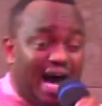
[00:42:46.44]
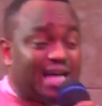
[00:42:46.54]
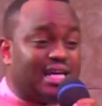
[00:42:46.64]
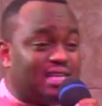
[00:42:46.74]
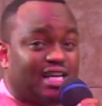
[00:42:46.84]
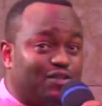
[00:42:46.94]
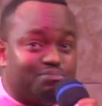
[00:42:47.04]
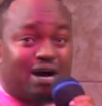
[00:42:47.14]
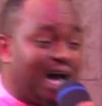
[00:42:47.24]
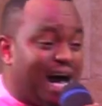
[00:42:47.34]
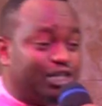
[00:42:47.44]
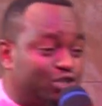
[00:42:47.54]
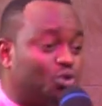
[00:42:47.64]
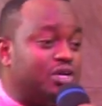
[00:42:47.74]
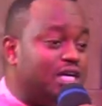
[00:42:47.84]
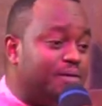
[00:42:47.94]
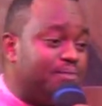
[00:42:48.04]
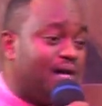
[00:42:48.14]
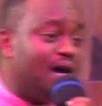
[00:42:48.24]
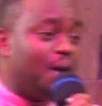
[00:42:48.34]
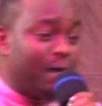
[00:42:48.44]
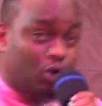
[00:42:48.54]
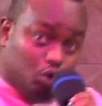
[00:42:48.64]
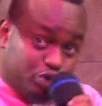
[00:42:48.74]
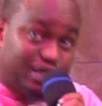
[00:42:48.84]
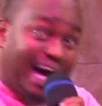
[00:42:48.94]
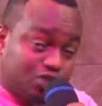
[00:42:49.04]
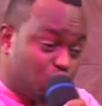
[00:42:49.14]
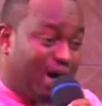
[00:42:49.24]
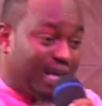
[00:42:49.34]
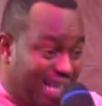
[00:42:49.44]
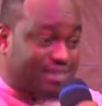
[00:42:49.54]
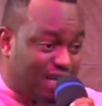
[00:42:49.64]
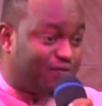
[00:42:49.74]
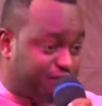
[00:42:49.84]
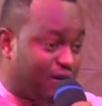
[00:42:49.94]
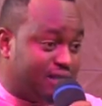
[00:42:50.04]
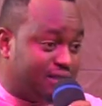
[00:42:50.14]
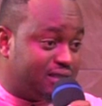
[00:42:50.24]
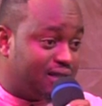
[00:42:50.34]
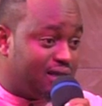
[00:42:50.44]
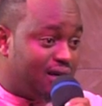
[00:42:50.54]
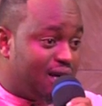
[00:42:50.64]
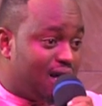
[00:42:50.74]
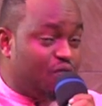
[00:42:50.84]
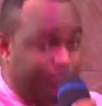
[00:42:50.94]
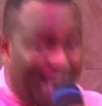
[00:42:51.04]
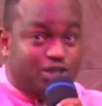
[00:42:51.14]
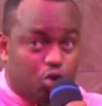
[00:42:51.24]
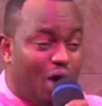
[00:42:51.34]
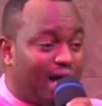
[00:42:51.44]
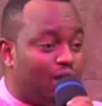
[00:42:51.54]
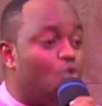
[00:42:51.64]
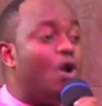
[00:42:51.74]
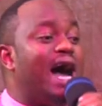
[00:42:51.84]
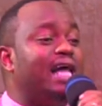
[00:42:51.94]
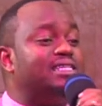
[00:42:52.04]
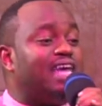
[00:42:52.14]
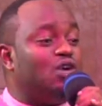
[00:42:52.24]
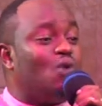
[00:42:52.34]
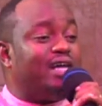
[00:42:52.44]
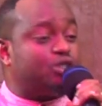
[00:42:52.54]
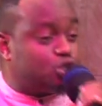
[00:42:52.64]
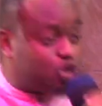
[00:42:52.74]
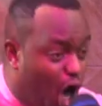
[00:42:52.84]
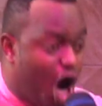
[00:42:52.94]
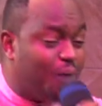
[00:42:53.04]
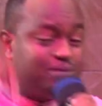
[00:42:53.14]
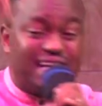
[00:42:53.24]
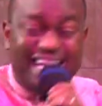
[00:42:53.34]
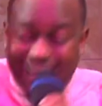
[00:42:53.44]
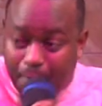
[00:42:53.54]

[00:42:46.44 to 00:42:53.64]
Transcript: I rather lift my eyes to him, because that one has never failed. That one, while there were storms in a